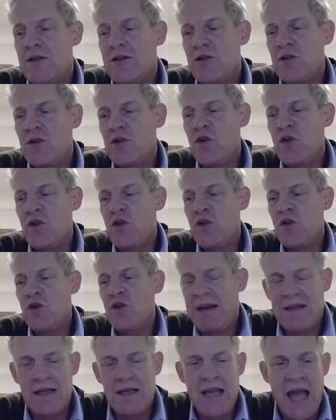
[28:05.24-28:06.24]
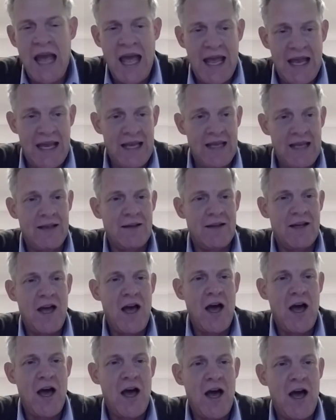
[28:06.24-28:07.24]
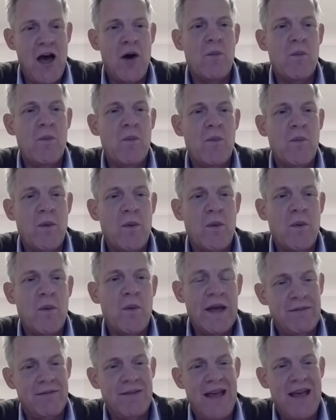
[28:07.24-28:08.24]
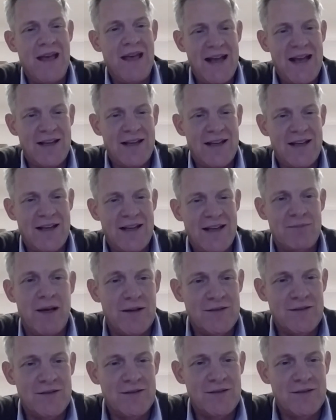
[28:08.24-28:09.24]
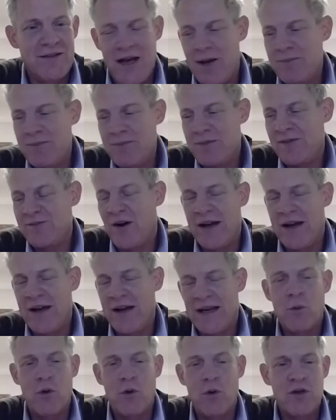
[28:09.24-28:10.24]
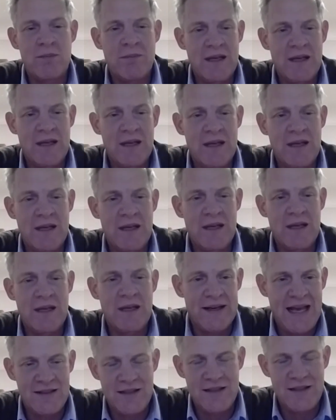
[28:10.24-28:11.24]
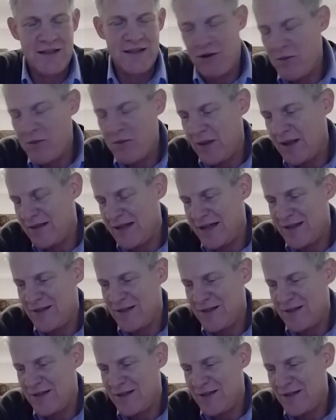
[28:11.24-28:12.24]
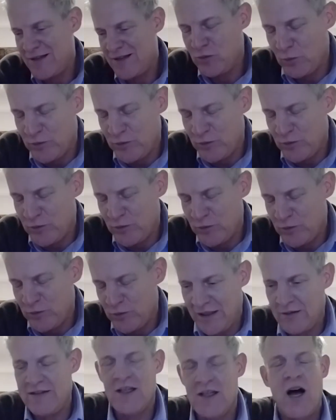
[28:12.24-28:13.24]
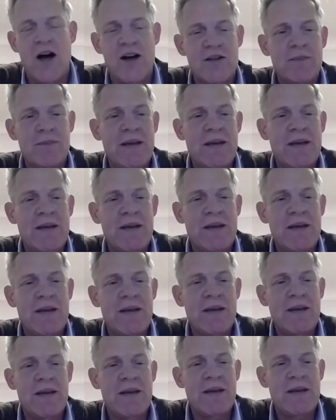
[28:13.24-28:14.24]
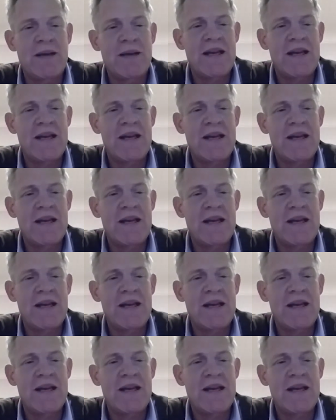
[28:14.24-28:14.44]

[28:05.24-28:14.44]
And you could spend a day with experts defining what you mean by net zero, and there's all sorts of subtleties in ours, but